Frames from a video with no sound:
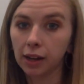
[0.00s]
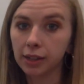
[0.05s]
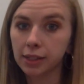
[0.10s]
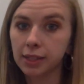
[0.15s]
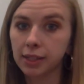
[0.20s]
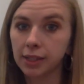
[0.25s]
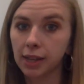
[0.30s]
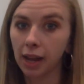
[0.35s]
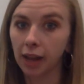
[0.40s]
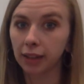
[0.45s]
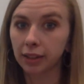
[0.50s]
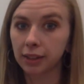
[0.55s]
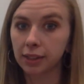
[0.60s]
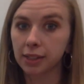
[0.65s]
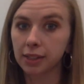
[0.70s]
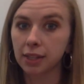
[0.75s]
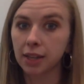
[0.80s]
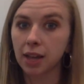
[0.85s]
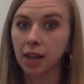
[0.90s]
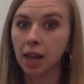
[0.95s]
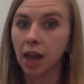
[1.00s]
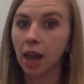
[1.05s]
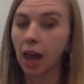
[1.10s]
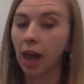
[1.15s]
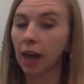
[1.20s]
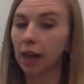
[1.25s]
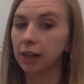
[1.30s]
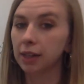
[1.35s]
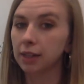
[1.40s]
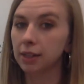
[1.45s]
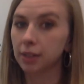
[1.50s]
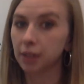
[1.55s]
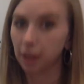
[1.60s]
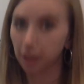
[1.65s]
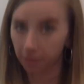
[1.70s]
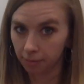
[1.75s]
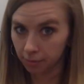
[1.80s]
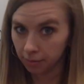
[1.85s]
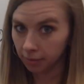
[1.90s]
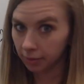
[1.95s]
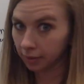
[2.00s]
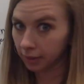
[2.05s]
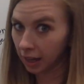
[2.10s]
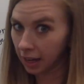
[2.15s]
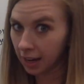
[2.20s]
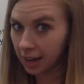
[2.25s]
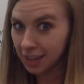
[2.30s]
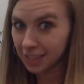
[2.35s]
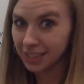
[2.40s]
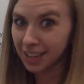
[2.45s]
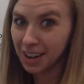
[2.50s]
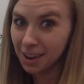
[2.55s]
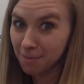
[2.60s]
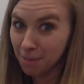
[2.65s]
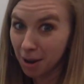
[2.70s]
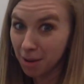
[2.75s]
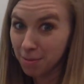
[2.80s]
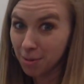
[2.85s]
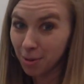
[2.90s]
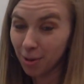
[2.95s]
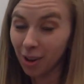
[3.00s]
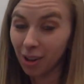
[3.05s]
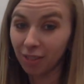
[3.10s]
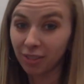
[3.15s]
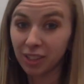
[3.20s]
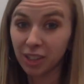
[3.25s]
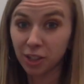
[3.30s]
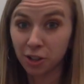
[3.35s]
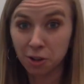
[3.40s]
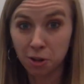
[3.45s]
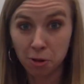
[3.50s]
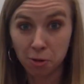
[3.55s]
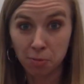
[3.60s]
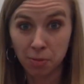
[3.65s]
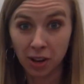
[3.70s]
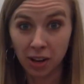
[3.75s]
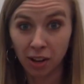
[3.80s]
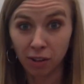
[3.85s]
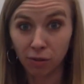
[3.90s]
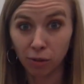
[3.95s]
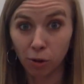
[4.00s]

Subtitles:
sits. And like I said, it might be relevant to you. Many